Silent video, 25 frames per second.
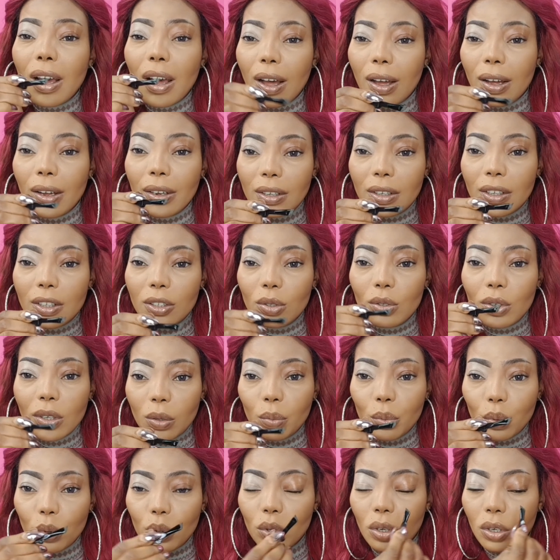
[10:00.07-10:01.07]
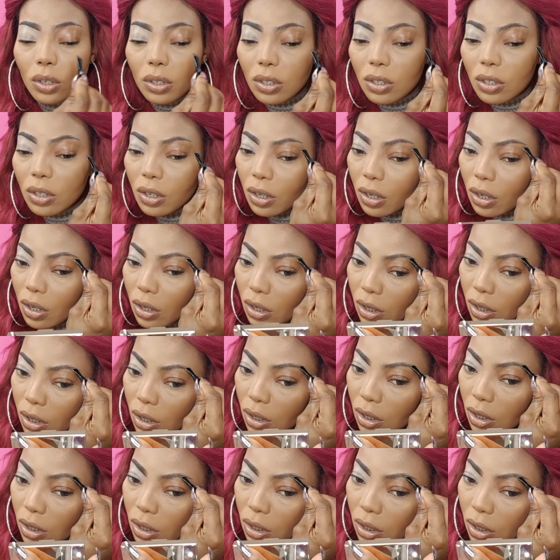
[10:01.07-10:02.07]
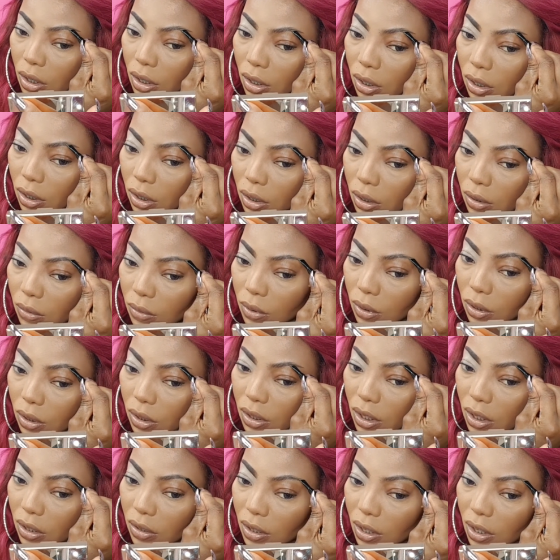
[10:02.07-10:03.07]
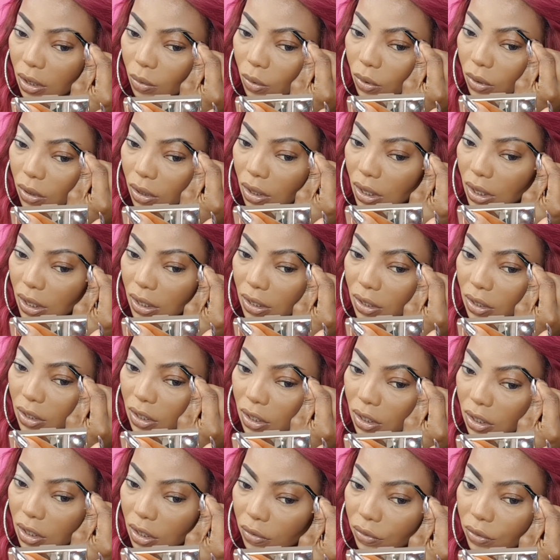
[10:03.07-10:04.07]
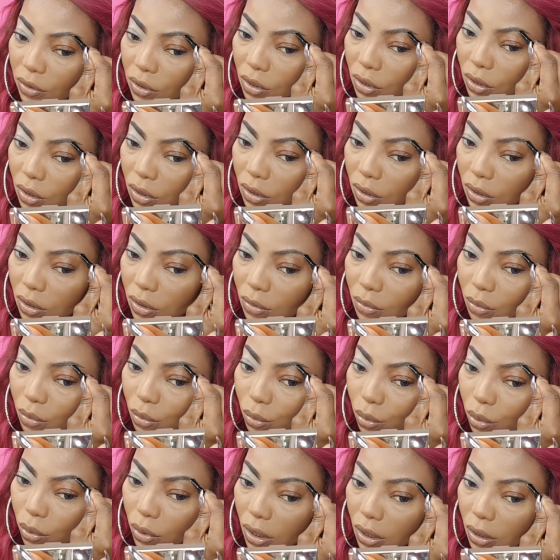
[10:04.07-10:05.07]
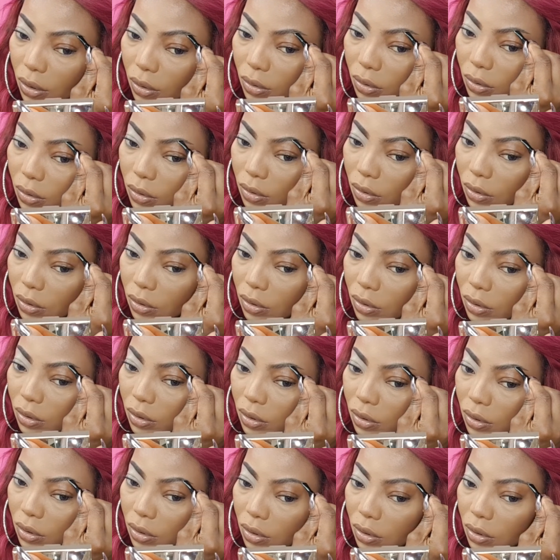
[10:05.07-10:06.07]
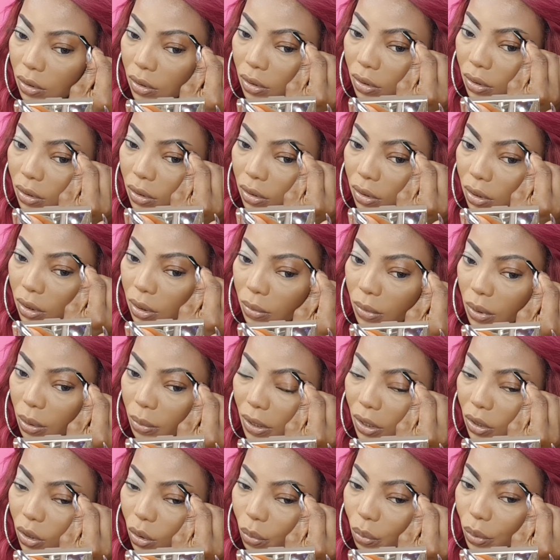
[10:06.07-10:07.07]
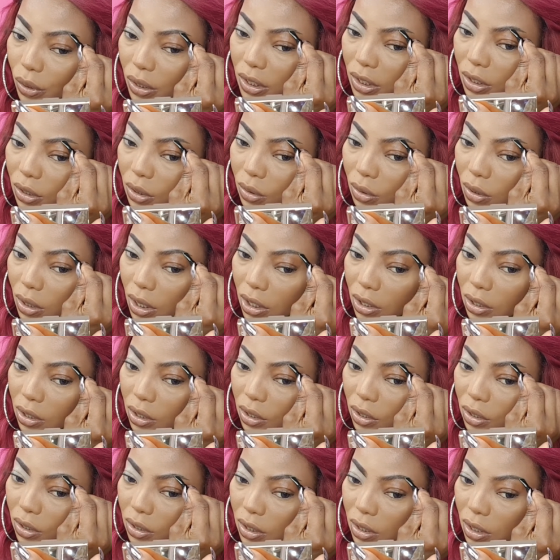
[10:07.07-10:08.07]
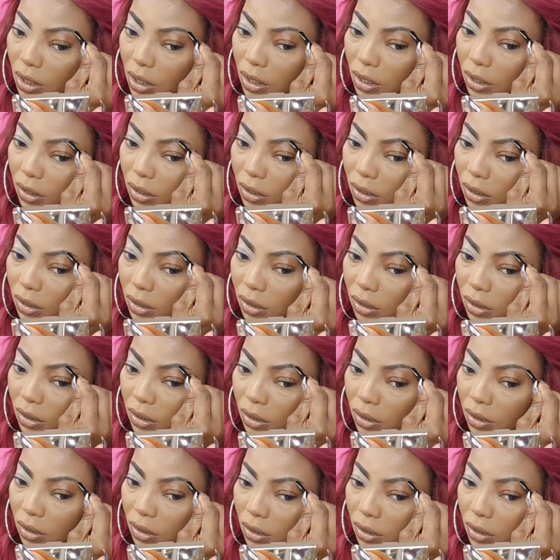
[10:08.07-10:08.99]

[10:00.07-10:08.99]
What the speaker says: dipping it hard into the product because I really want that soft brown. Remember, don't press it too hard to your skin.